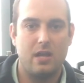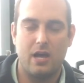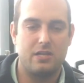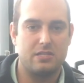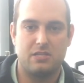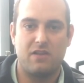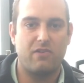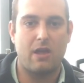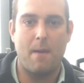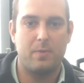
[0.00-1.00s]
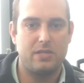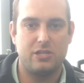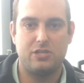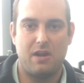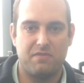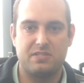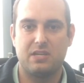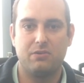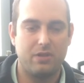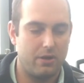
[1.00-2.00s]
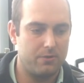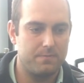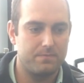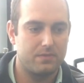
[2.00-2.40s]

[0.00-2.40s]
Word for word: uh, does a different competition every single year.